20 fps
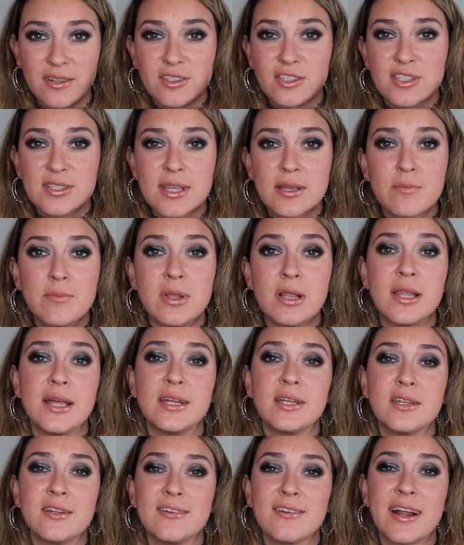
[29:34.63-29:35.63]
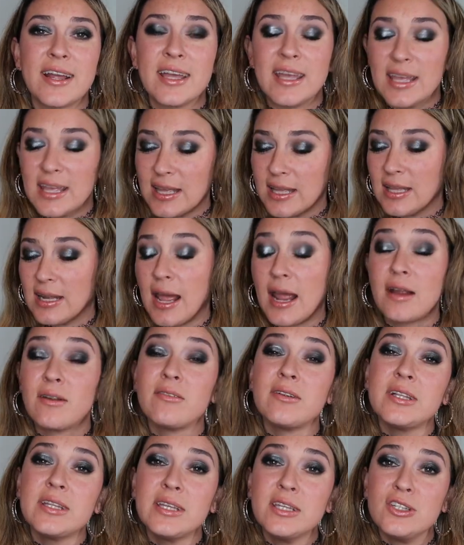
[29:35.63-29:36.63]
it just like blended right in. I
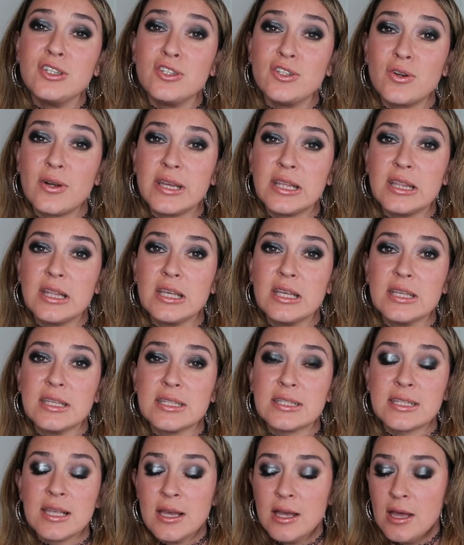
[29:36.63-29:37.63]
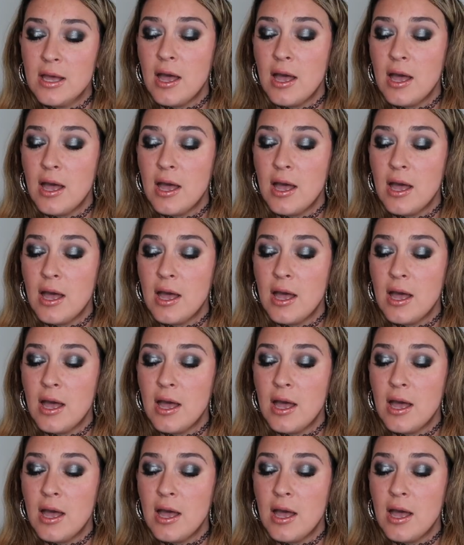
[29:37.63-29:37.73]
really enjoyed these.